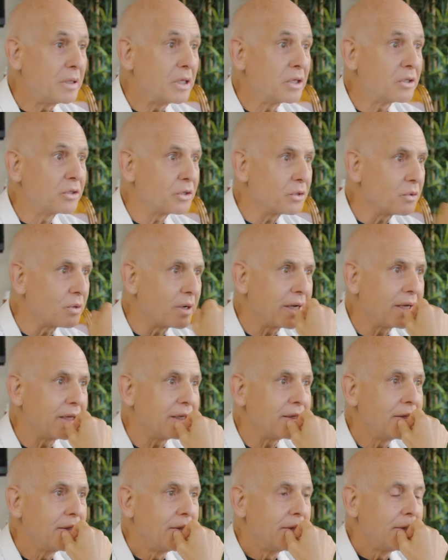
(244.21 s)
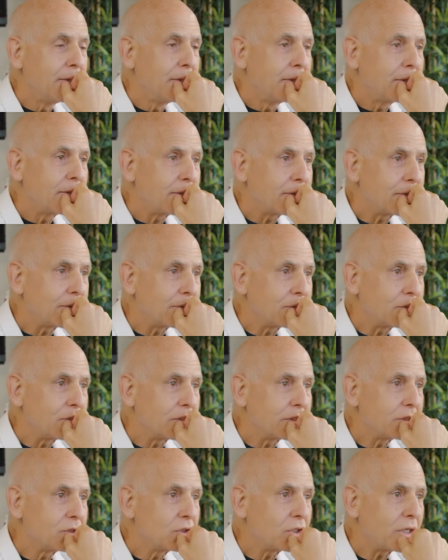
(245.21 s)
ameliorate
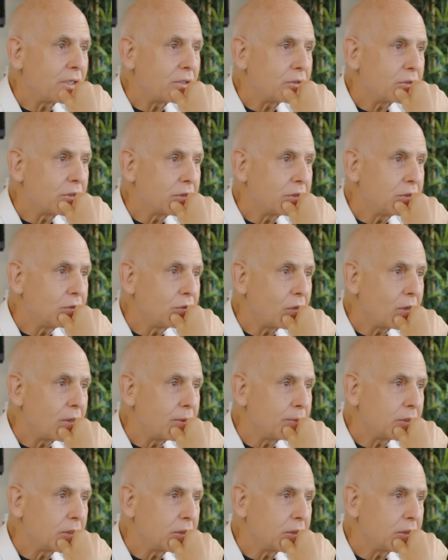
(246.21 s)
early childhood trauma.